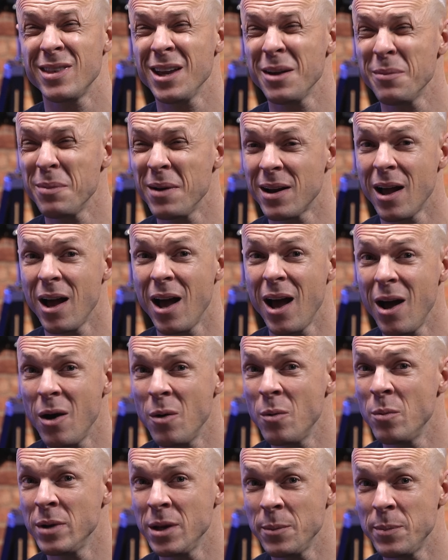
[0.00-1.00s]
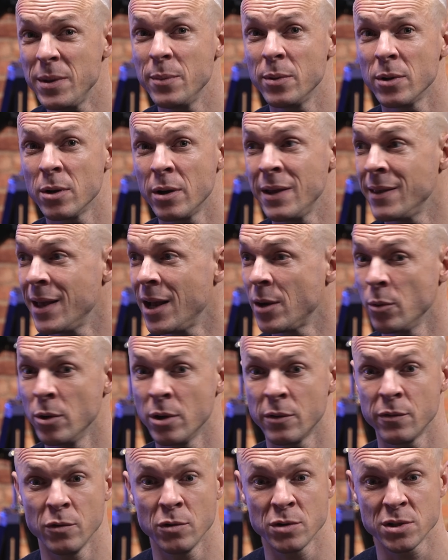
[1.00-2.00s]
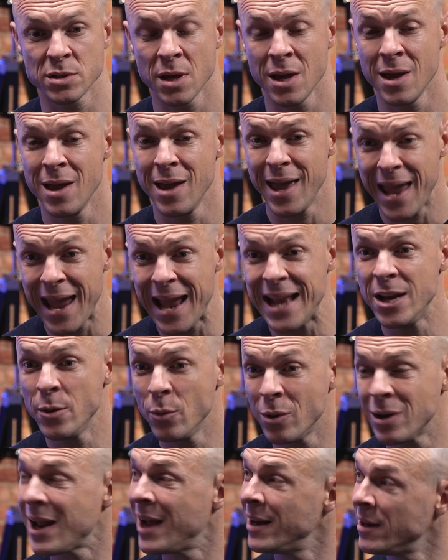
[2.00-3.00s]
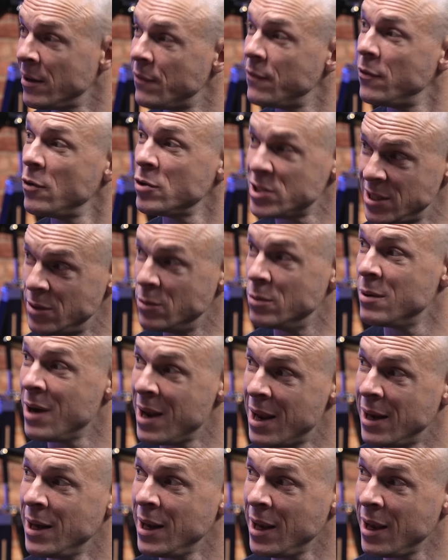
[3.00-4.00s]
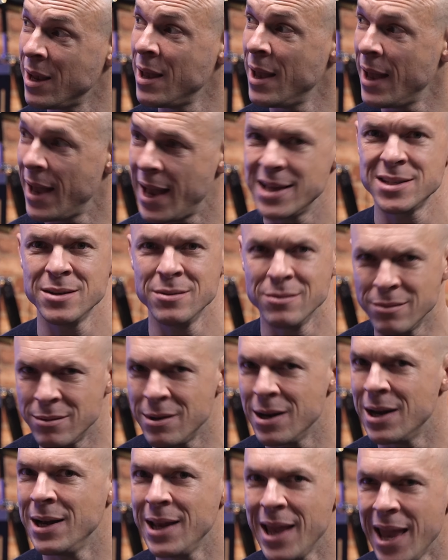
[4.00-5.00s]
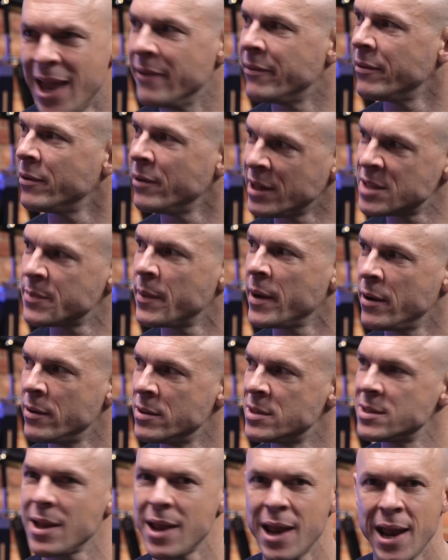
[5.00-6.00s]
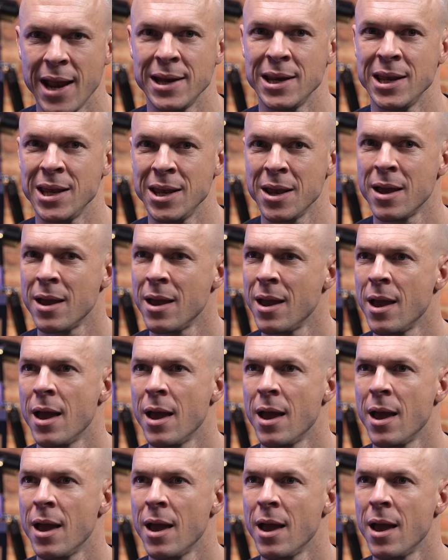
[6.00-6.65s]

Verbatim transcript: think about how many people are in that workforce, anyone under forty really hasn't really ever experienced any